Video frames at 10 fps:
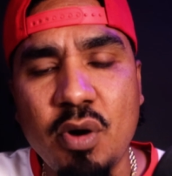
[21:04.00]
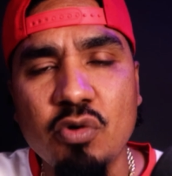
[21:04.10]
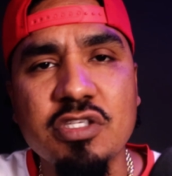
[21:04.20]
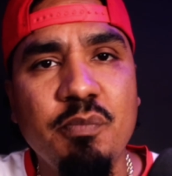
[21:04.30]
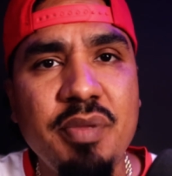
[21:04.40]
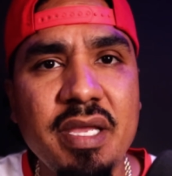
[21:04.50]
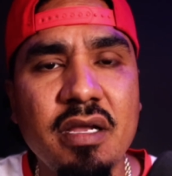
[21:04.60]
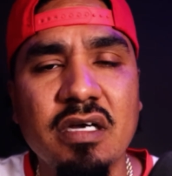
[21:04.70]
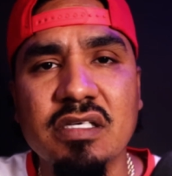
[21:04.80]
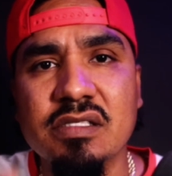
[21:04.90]
post
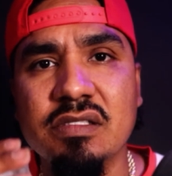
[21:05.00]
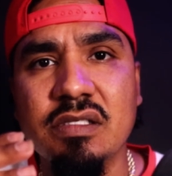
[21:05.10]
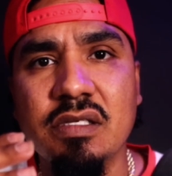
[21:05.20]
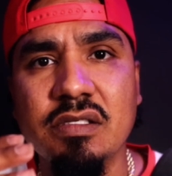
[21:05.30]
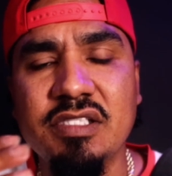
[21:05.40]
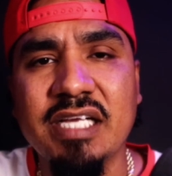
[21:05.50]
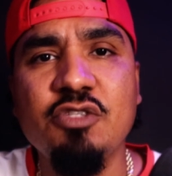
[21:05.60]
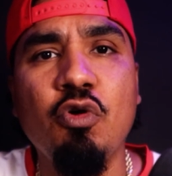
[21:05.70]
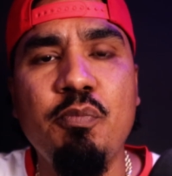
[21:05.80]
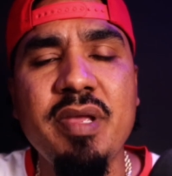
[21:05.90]
a
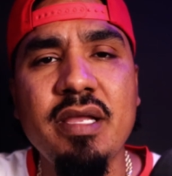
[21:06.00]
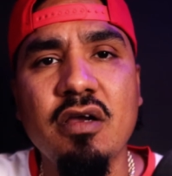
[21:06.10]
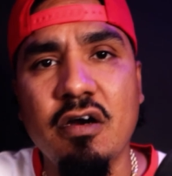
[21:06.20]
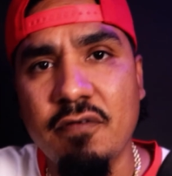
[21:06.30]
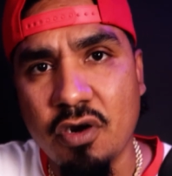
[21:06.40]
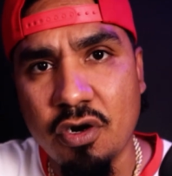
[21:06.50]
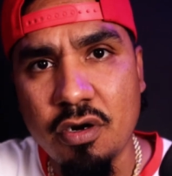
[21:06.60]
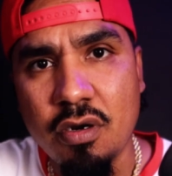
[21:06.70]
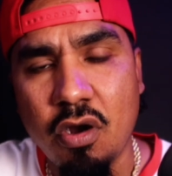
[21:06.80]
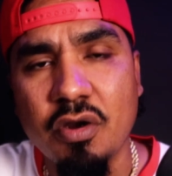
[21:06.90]
sexual pic of
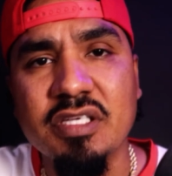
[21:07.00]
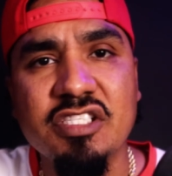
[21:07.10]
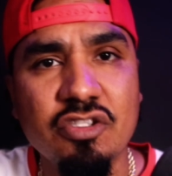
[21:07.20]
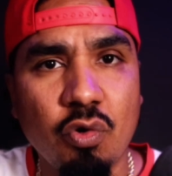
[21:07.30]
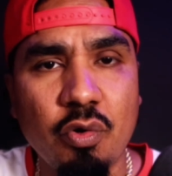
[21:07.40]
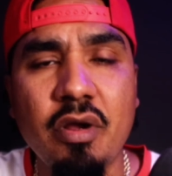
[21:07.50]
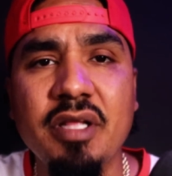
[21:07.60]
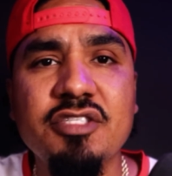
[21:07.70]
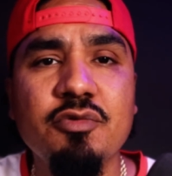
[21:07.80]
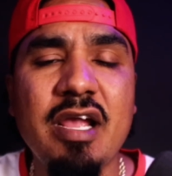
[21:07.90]
her on his story on
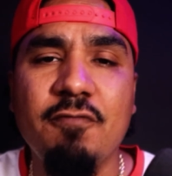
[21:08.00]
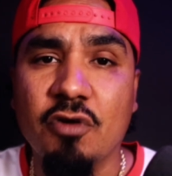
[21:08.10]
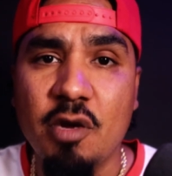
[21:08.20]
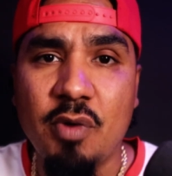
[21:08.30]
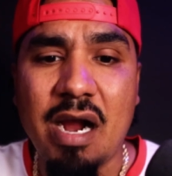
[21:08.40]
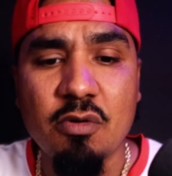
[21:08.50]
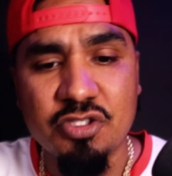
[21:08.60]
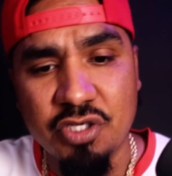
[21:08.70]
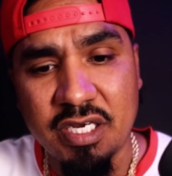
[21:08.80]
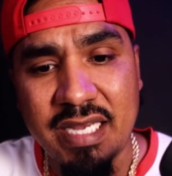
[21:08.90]
Instagram for a couple hours,
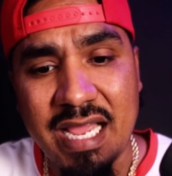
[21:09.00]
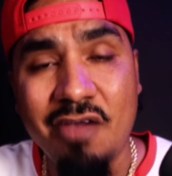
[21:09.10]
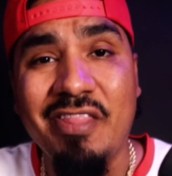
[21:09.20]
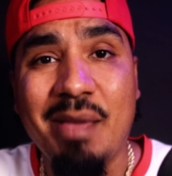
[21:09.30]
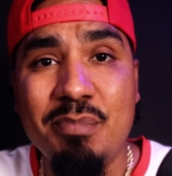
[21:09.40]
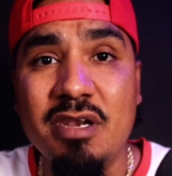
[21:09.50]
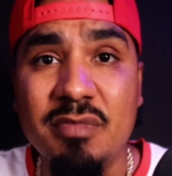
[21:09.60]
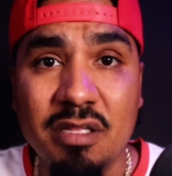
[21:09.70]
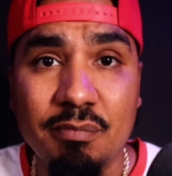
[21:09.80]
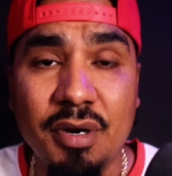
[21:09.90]
took it down. That bit
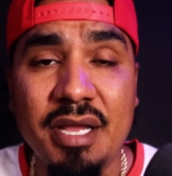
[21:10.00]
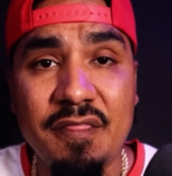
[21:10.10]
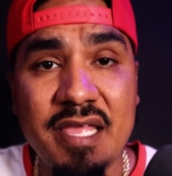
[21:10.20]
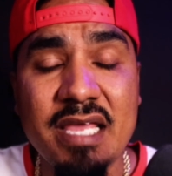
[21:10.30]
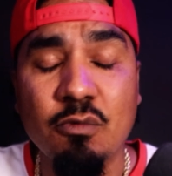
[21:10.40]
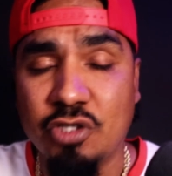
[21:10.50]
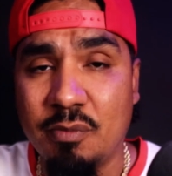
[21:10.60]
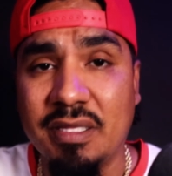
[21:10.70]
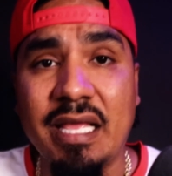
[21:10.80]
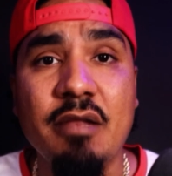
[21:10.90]
him in the butt in the end. We'll talk
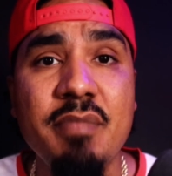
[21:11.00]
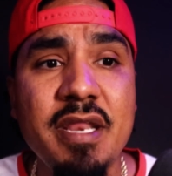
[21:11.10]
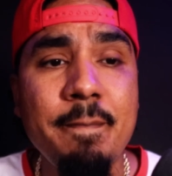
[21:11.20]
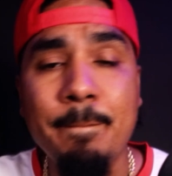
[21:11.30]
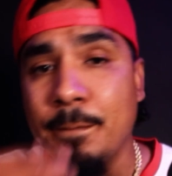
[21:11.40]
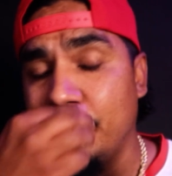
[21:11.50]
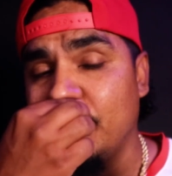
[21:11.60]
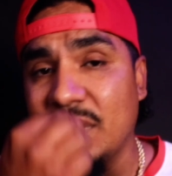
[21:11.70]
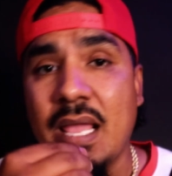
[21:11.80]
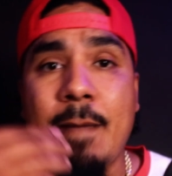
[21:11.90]
about that in a minute.
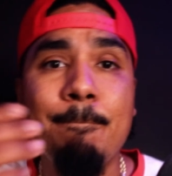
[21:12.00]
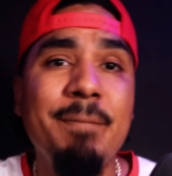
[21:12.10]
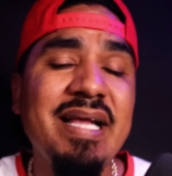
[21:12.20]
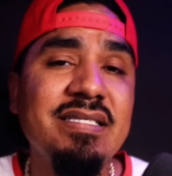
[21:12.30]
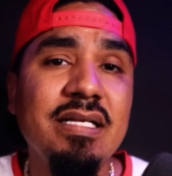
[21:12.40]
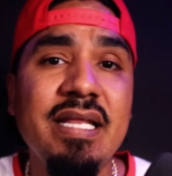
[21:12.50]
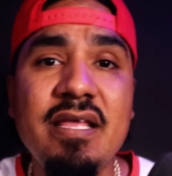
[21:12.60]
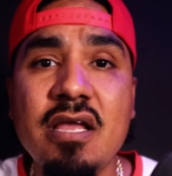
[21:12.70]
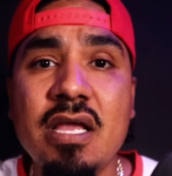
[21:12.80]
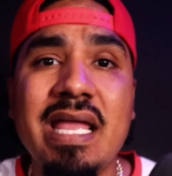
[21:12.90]

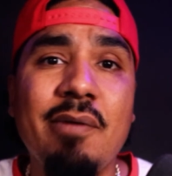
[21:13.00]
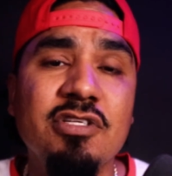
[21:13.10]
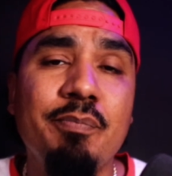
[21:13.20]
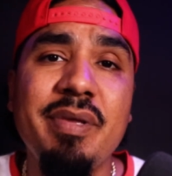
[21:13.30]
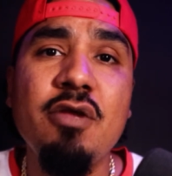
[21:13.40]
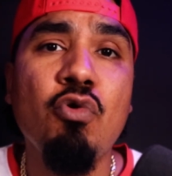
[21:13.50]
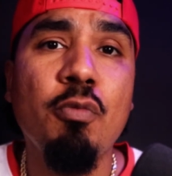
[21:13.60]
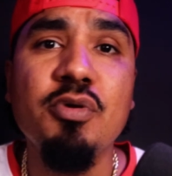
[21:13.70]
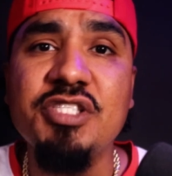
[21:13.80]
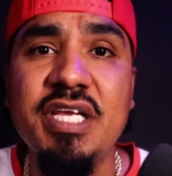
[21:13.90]
Basically, it was a big
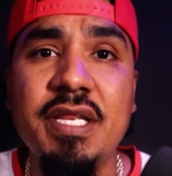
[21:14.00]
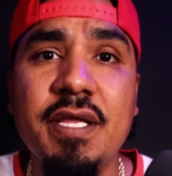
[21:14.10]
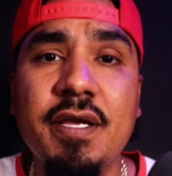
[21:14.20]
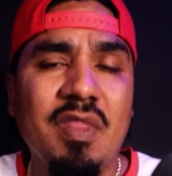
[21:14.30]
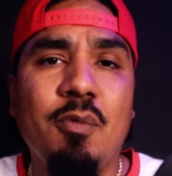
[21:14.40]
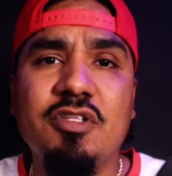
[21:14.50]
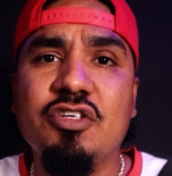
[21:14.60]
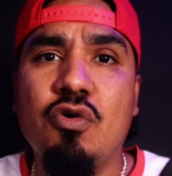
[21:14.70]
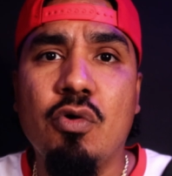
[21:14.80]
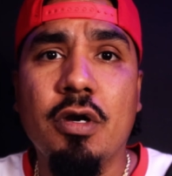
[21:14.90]
court proceeding. They went to
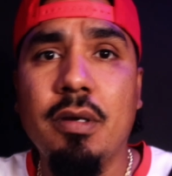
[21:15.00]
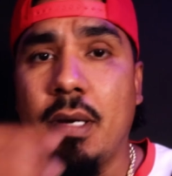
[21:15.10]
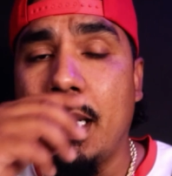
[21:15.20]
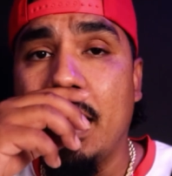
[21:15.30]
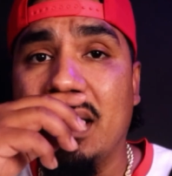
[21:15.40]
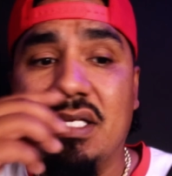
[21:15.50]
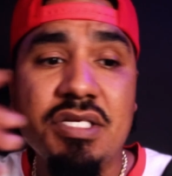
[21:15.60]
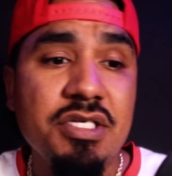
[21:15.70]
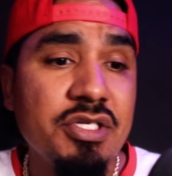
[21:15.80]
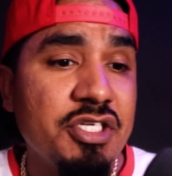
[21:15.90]
court.
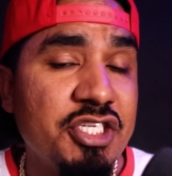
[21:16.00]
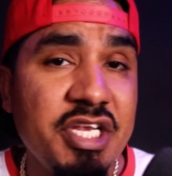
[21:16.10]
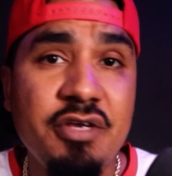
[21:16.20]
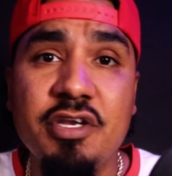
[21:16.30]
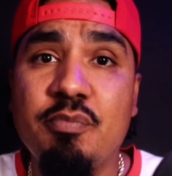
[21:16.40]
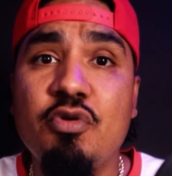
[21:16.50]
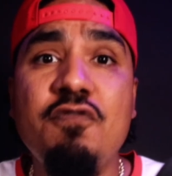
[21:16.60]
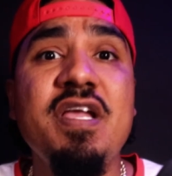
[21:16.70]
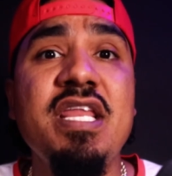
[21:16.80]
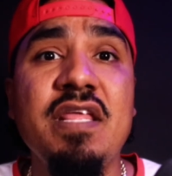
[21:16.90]
She couldn't
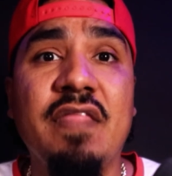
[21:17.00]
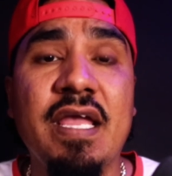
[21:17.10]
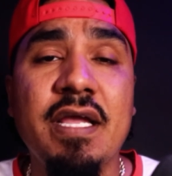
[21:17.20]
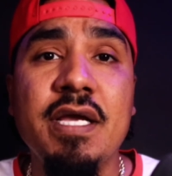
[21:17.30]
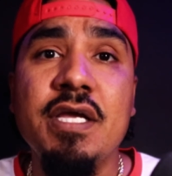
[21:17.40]
prove anything.